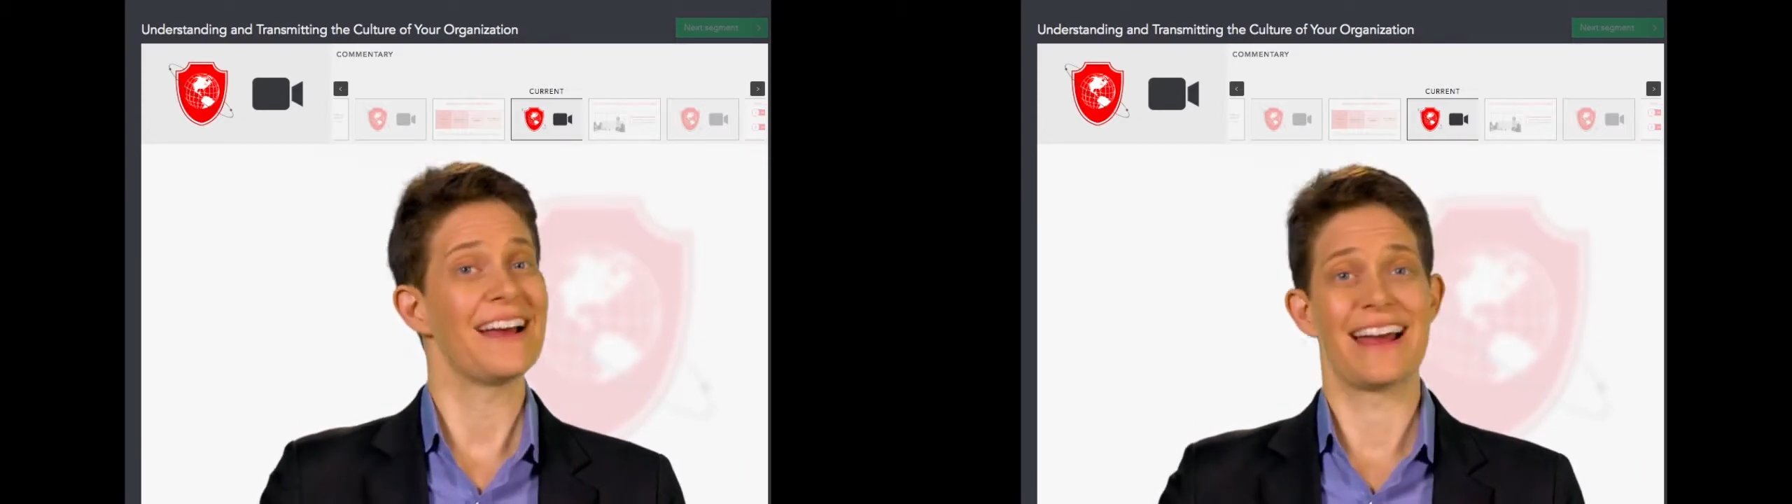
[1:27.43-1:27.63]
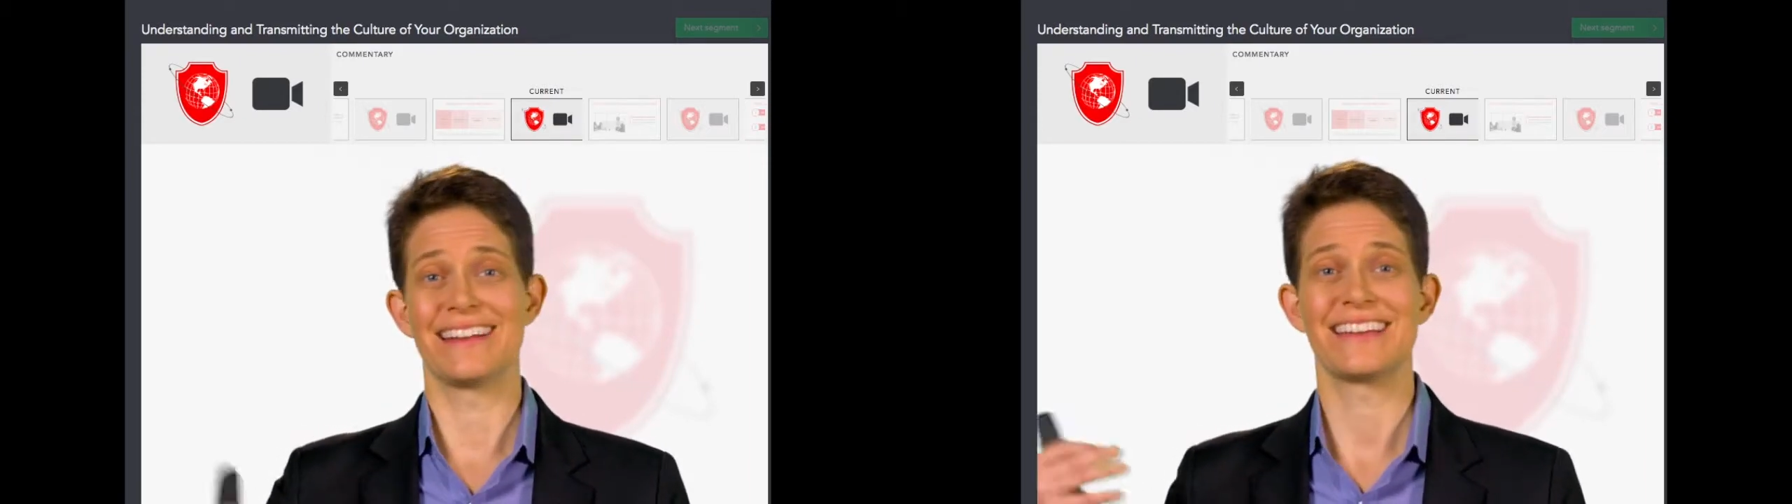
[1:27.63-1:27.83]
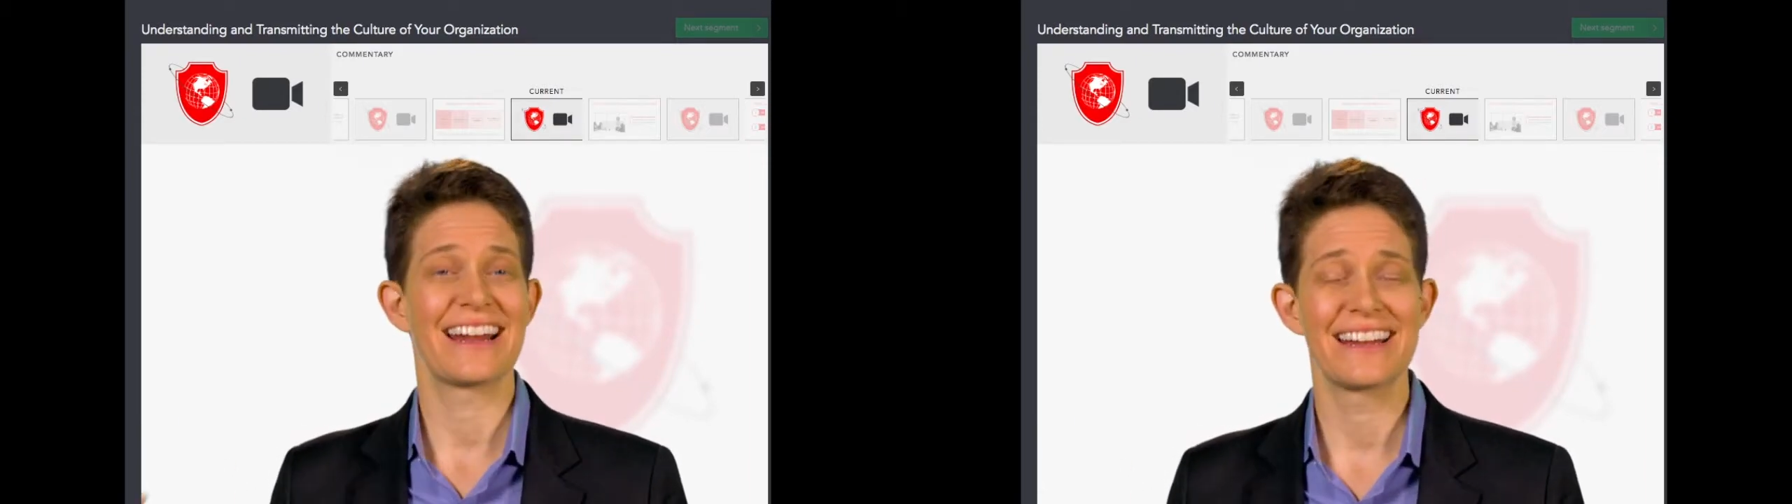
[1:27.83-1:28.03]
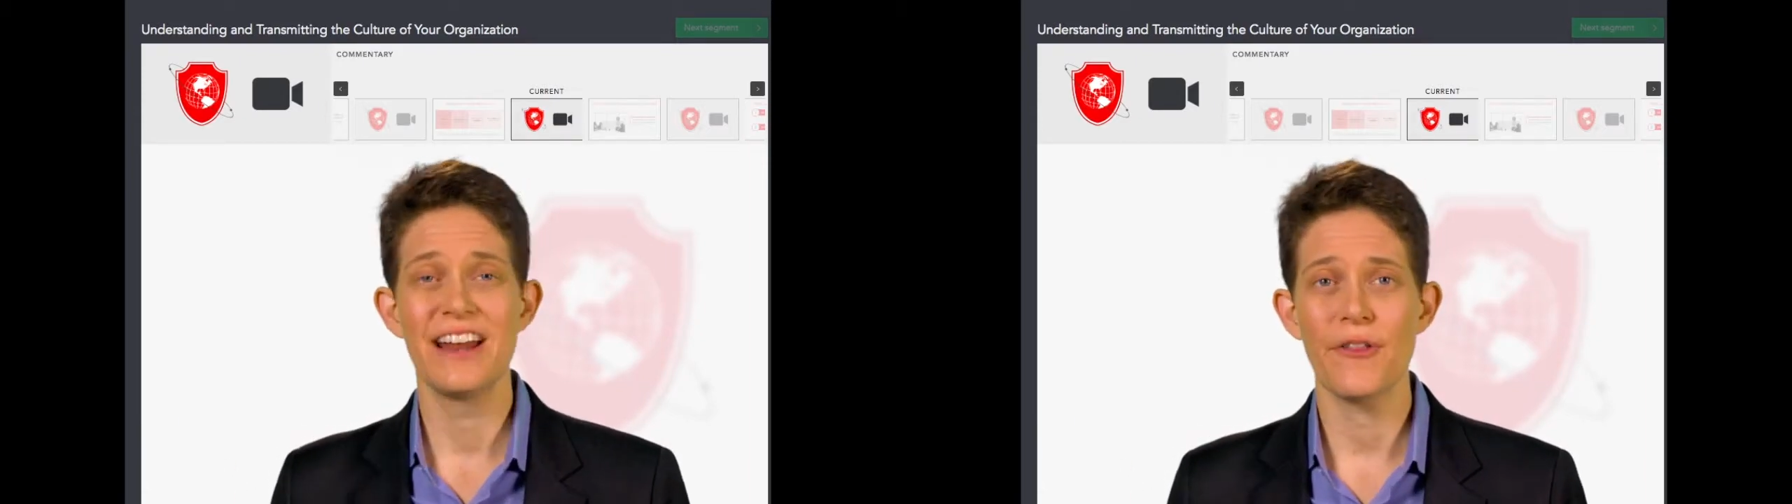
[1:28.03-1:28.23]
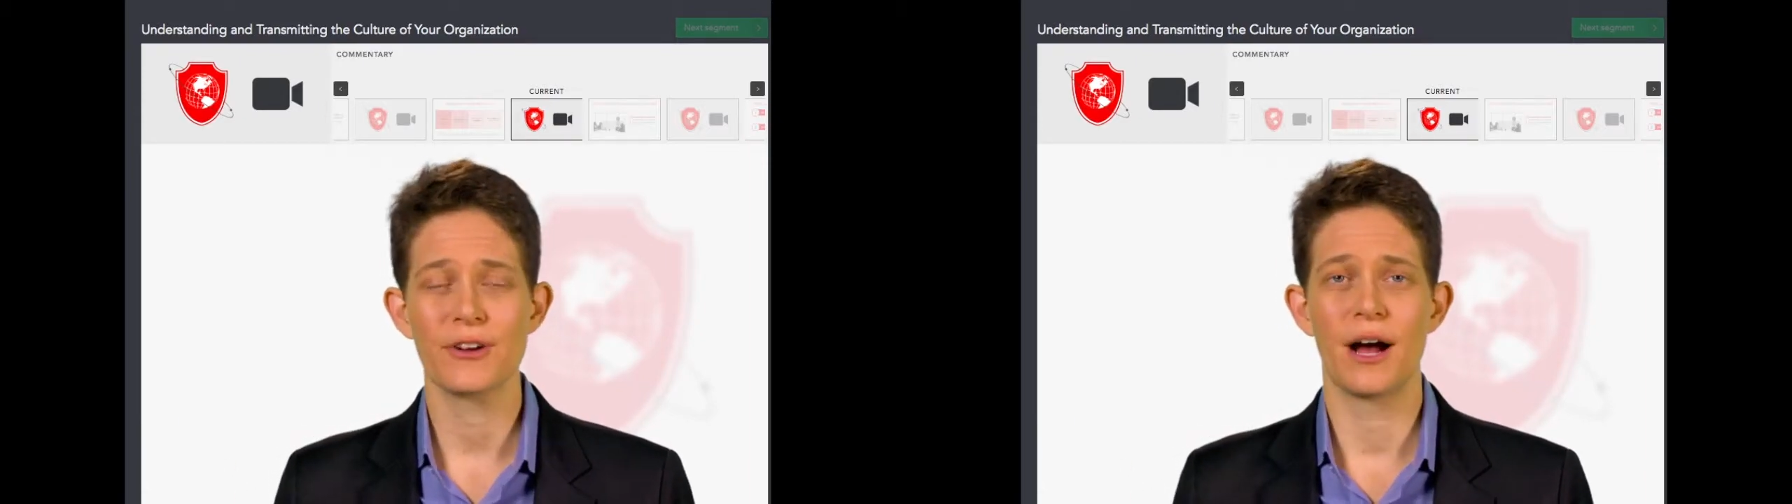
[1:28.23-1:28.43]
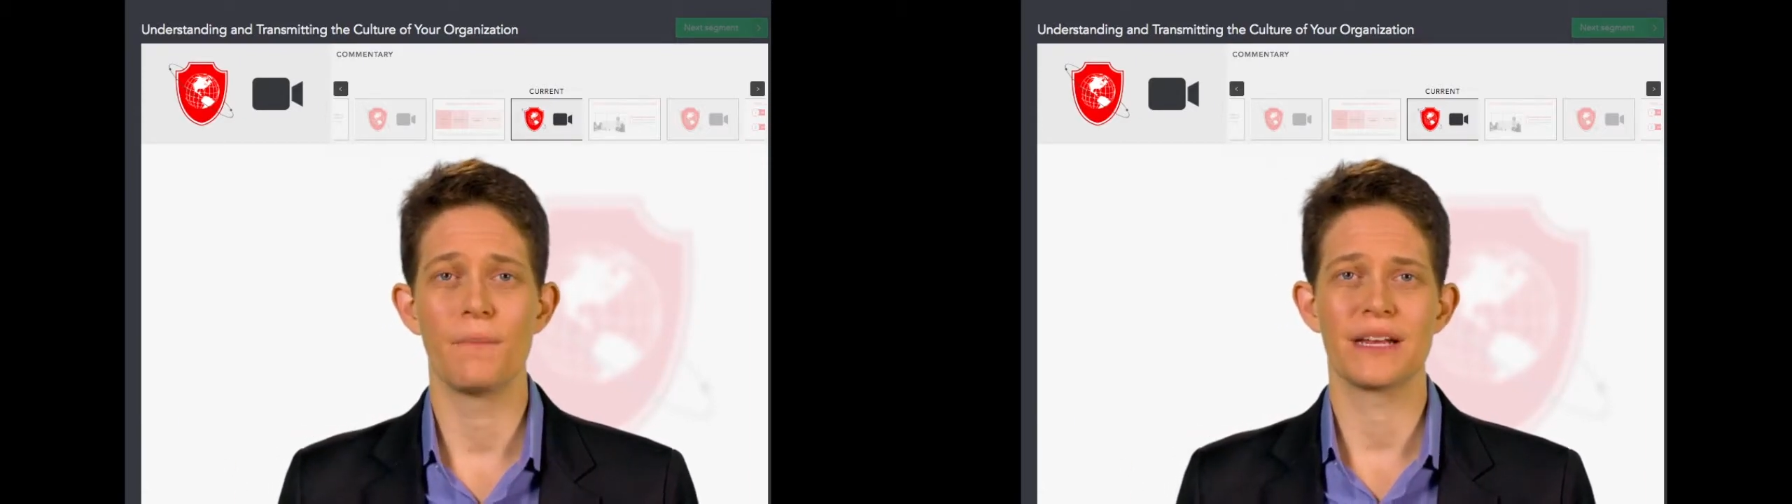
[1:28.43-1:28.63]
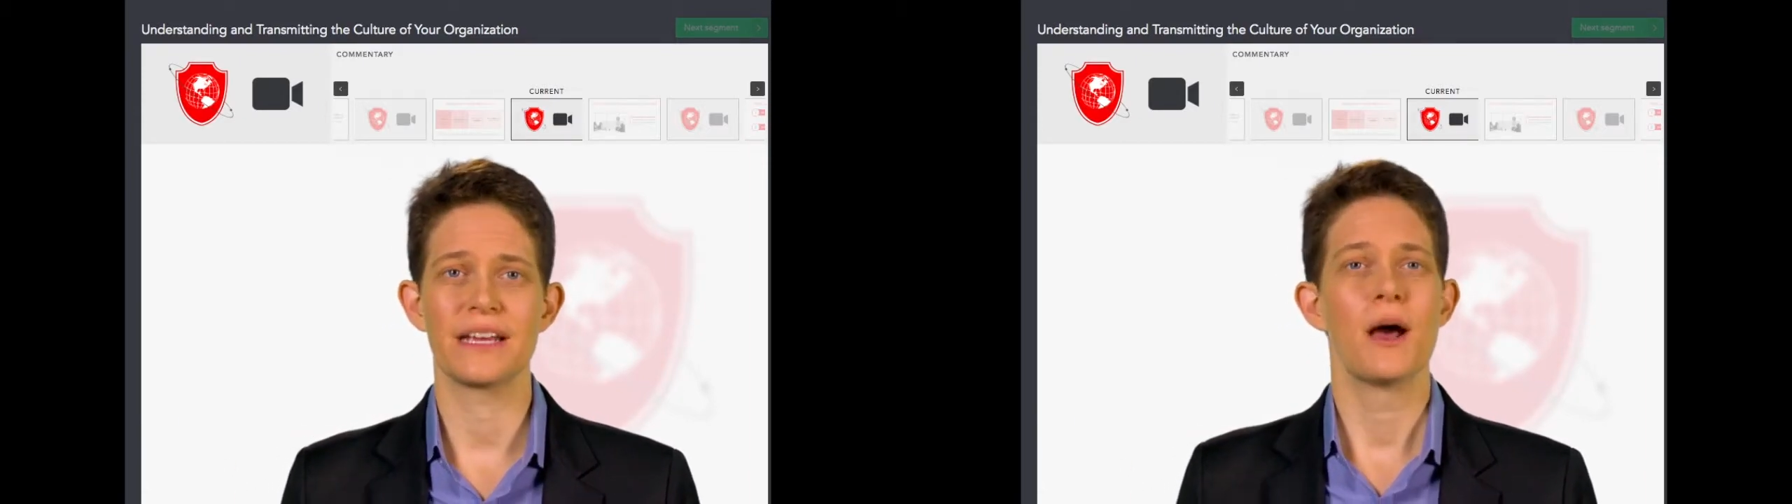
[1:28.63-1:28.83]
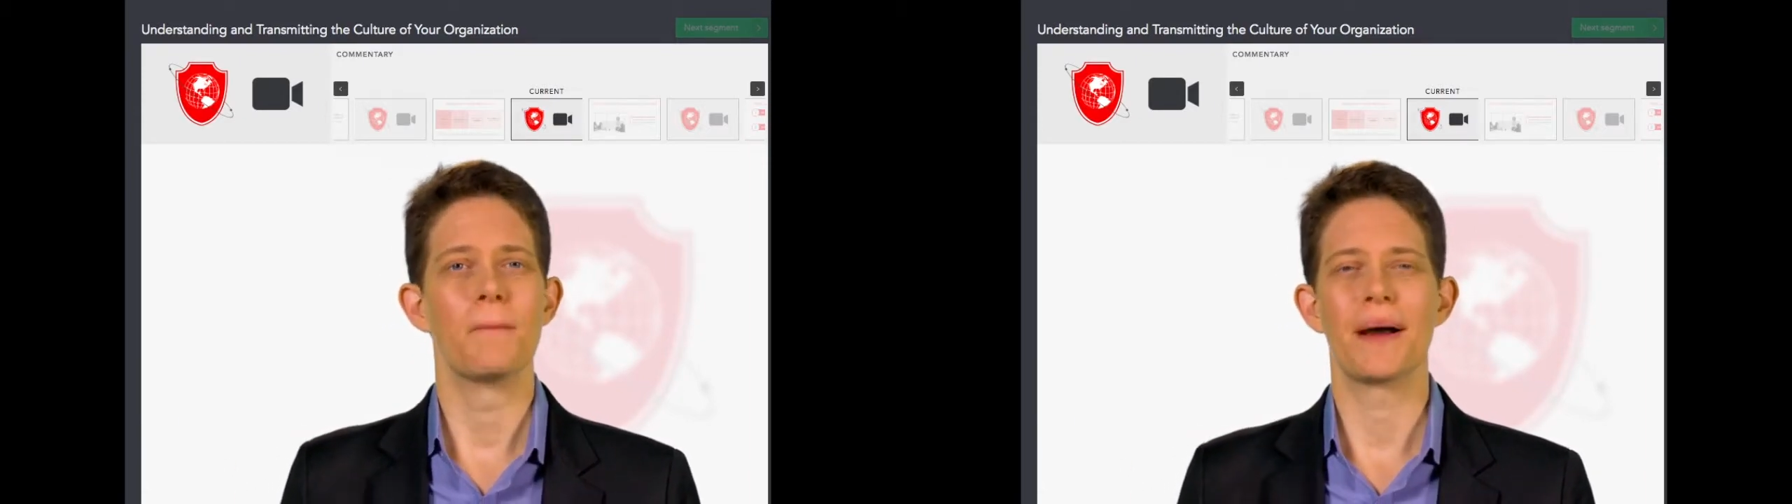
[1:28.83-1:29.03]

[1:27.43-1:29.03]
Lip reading: And yet another company